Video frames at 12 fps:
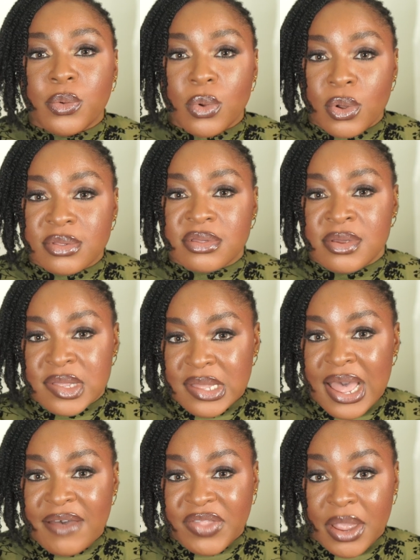will continue to
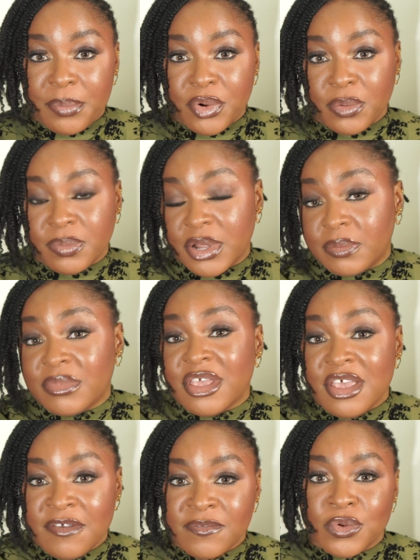have that problem
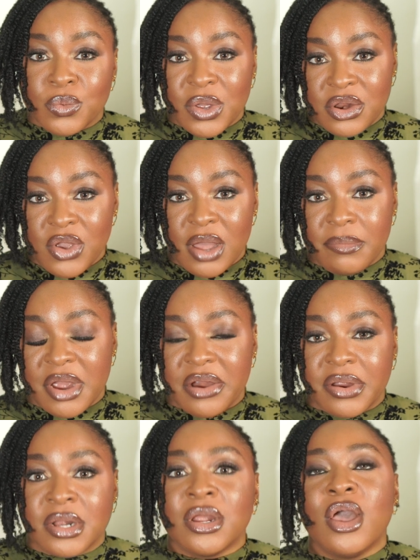even when you are
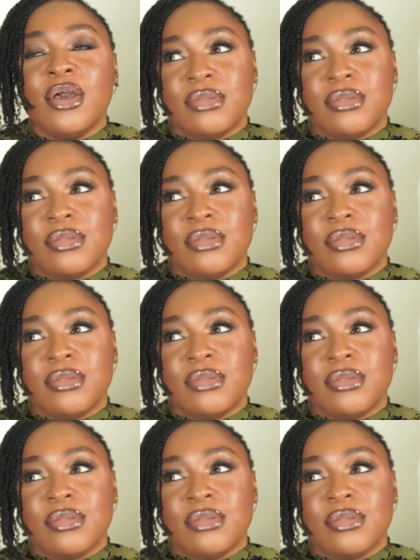married.